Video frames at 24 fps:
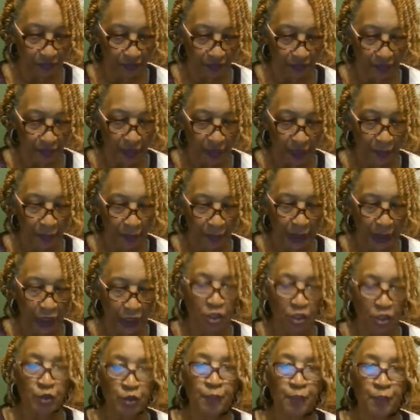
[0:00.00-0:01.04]
But those
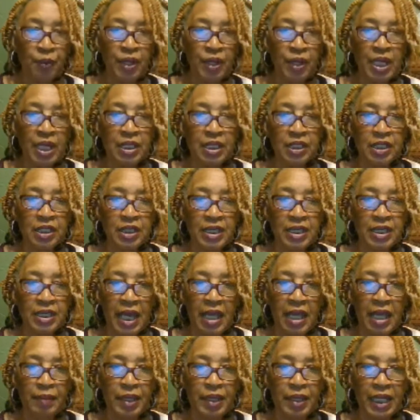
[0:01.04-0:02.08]
brothers, Damon
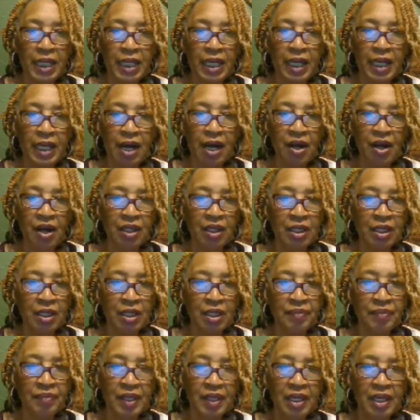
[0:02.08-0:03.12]
and all of them,
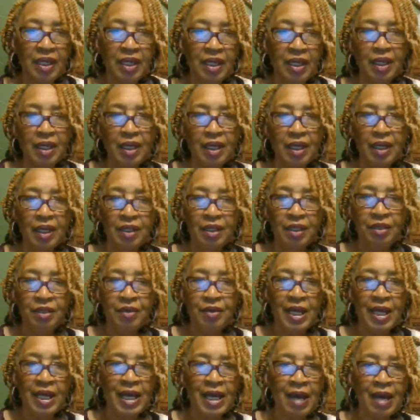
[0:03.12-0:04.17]
I
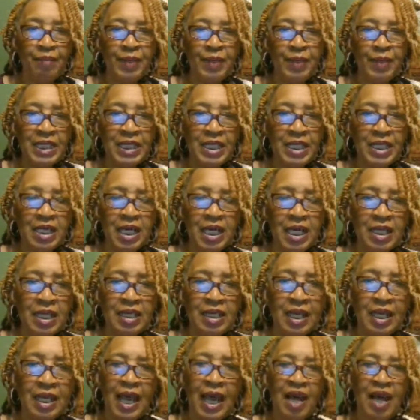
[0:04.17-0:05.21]
mentioned the other day how
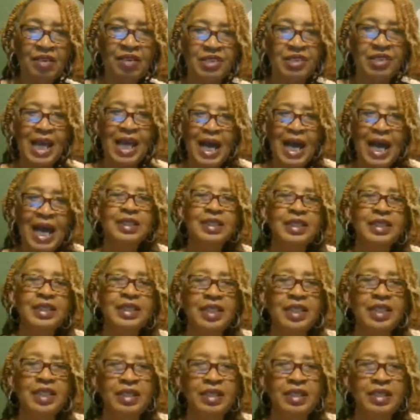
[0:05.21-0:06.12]
talented